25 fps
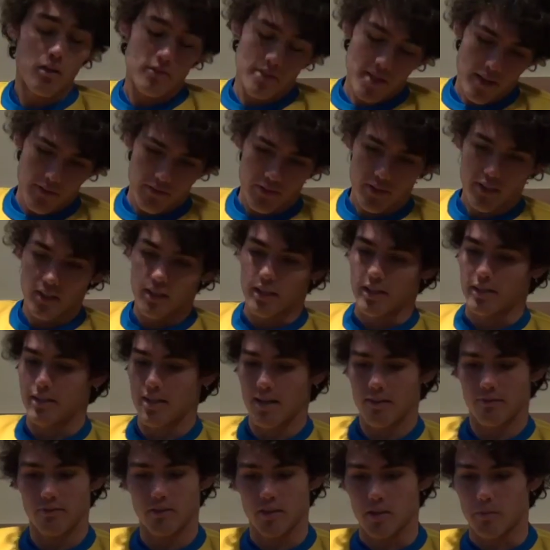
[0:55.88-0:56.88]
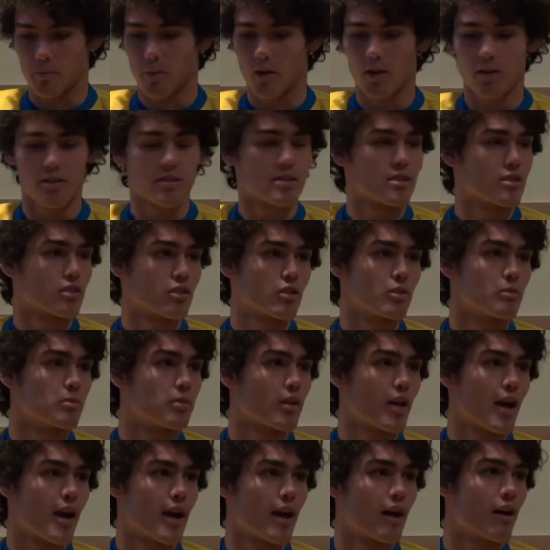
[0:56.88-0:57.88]
Oh, definitely, definitely. Parkes is a
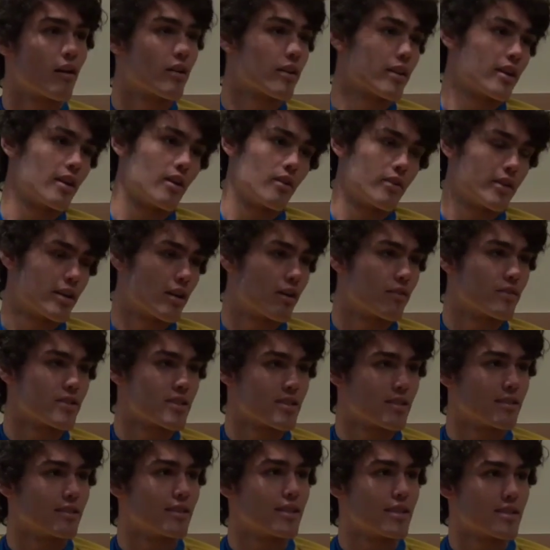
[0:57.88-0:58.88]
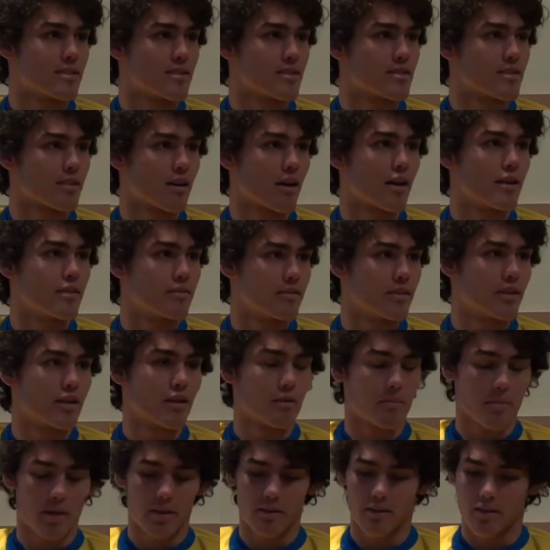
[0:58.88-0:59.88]
good player, you know, and he obviously leads the side, you
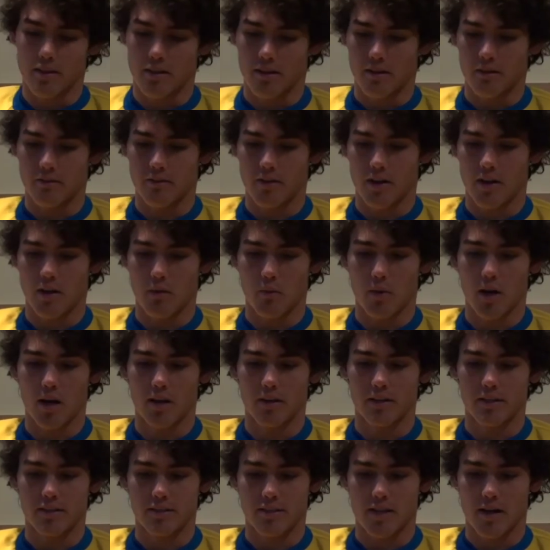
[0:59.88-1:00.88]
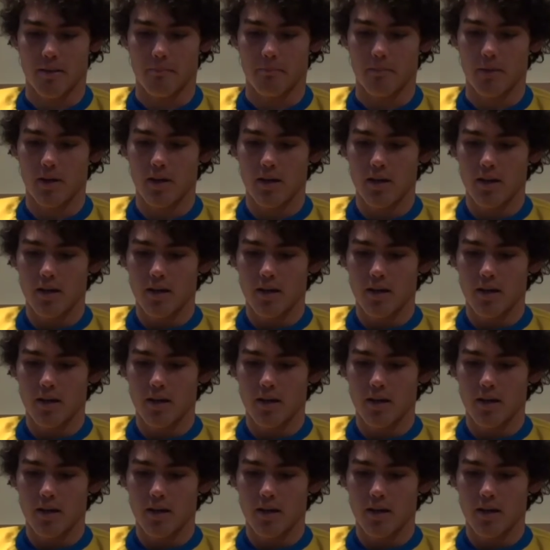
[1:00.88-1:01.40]
know, you know very well, and um,